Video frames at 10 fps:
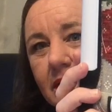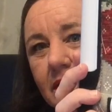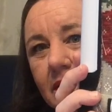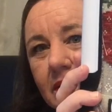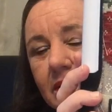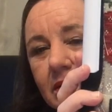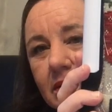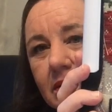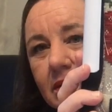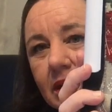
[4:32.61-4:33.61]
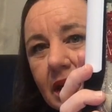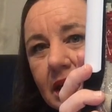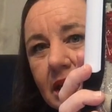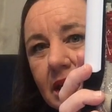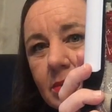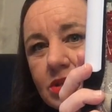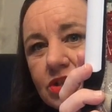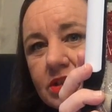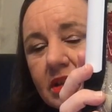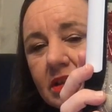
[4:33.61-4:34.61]
and I am
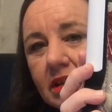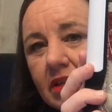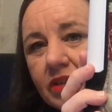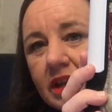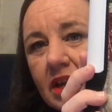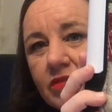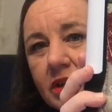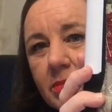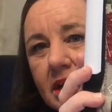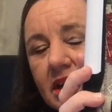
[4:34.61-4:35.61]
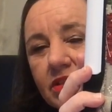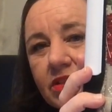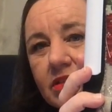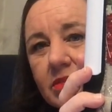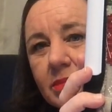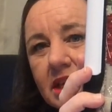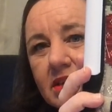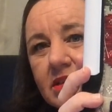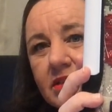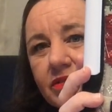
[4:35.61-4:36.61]
still loving every
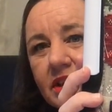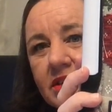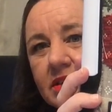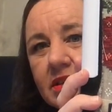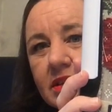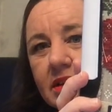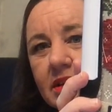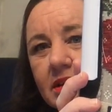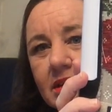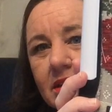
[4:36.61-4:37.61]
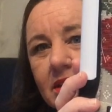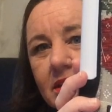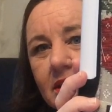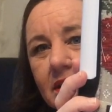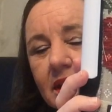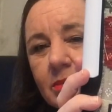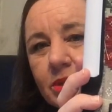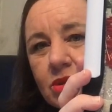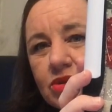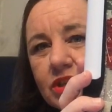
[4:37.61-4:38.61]
minute of it. I'm
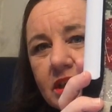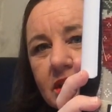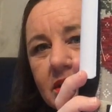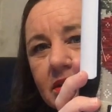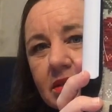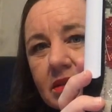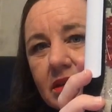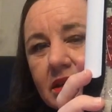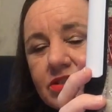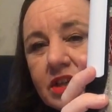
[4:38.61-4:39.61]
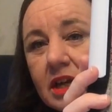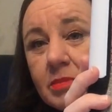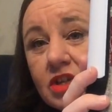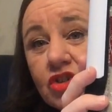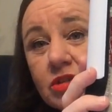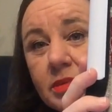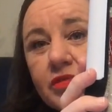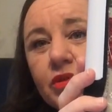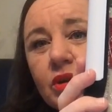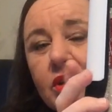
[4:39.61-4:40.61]
using, as I mentioned
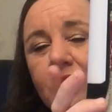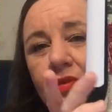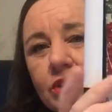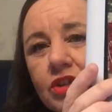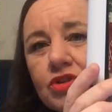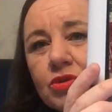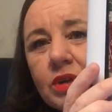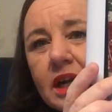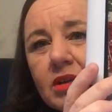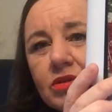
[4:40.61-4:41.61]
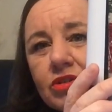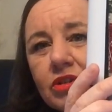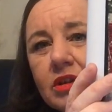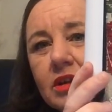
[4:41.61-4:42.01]
before, 32 count